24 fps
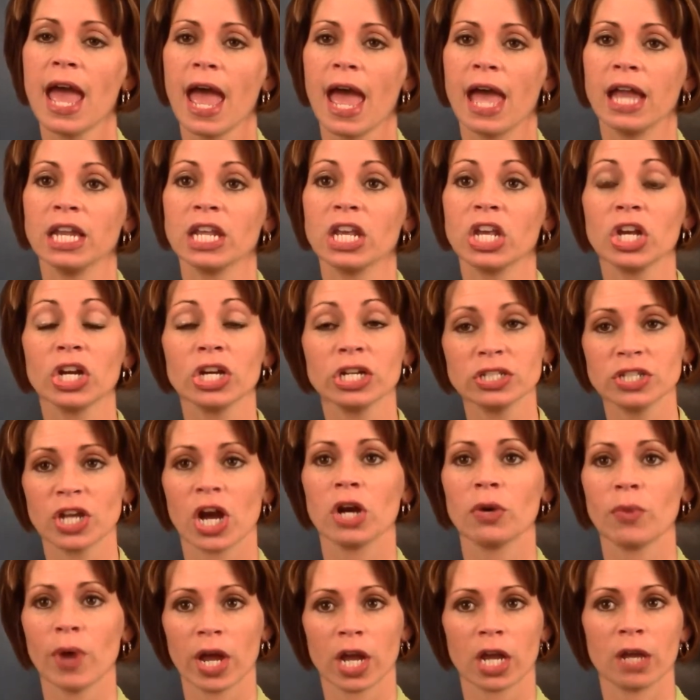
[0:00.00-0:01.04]
and here's
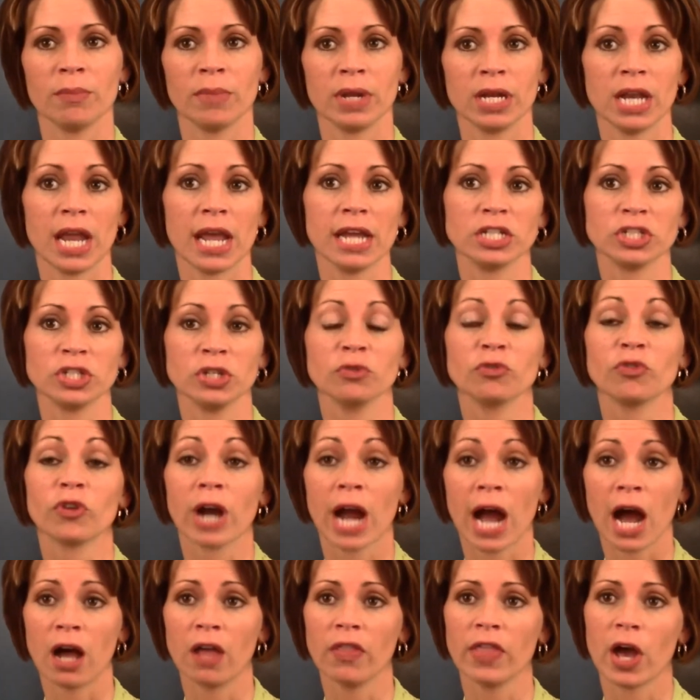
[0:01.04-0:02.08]
our recommendation for
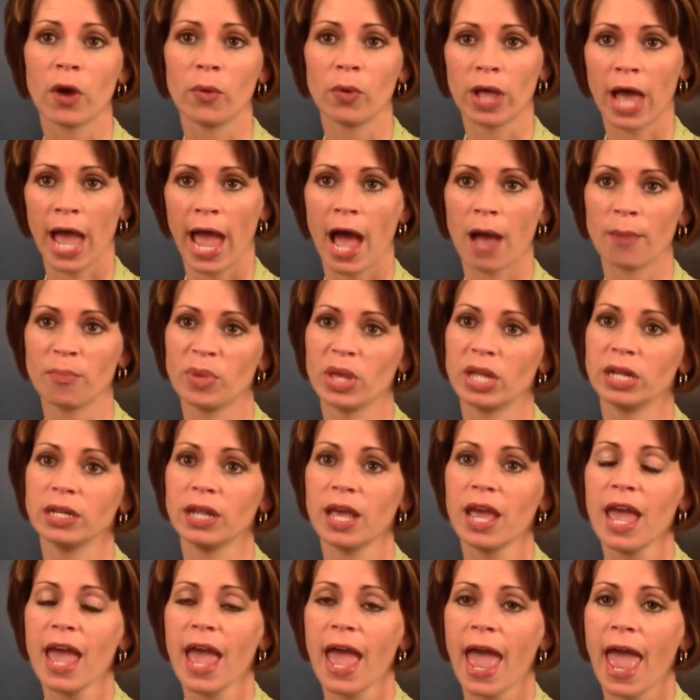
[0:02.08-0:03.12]
how that will happen.
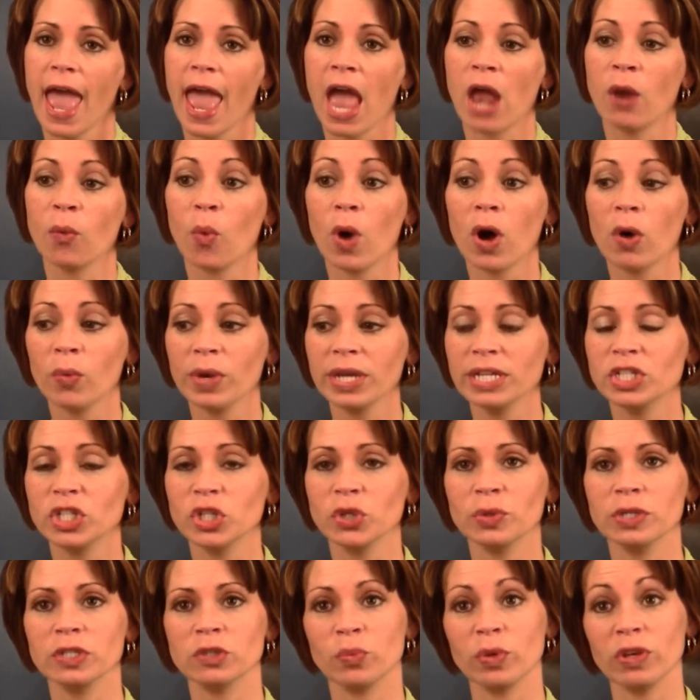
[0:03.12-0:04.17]
And what we
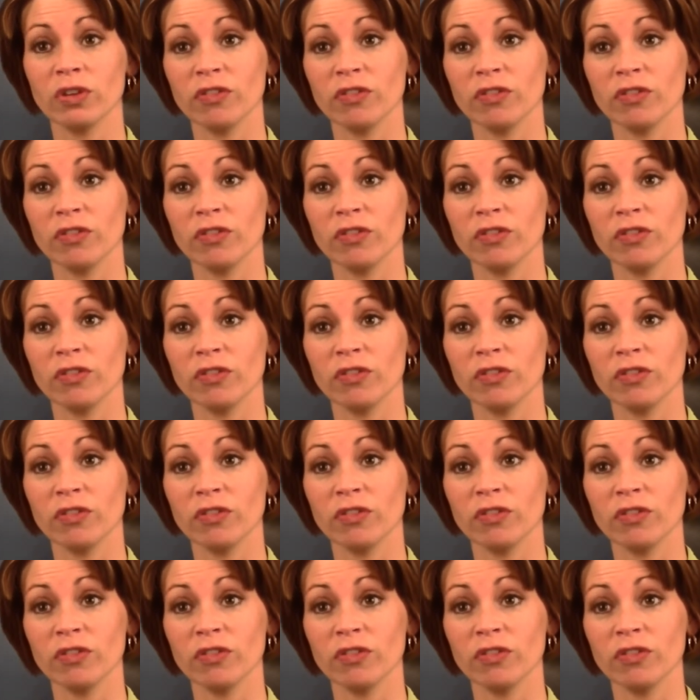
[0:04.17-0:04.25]
do is we